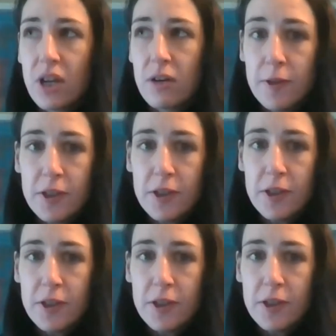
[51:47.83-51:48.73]
on the
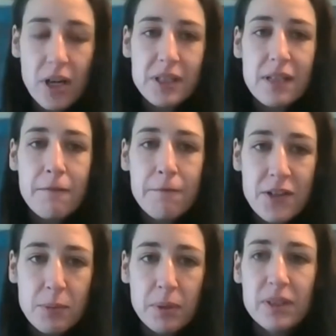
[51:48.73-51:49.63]
fish, I would say that
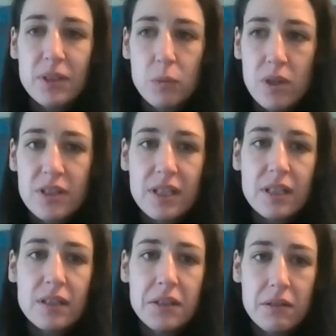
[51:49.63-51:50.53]
fish are probably the worst thing that you